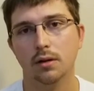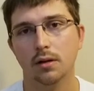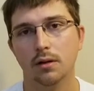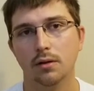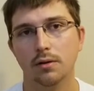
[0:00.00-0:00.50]

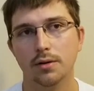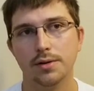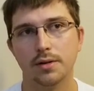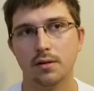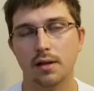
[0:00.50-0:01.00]

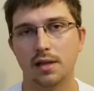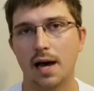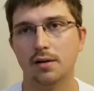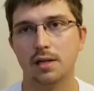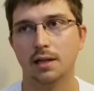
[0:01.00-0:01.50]
There's
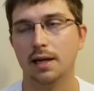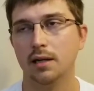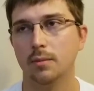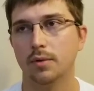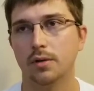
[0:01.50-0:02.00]
1,000 lightning
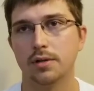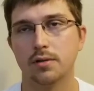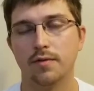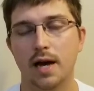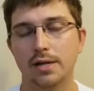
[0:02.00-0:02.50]
bolts
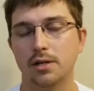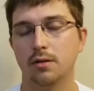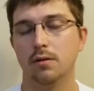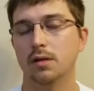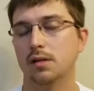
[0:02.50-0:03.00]
flashing through
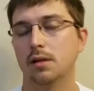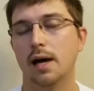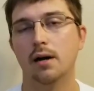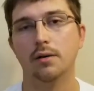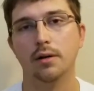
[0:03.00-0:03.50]
this
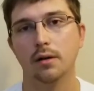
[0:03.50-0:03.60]
cloud,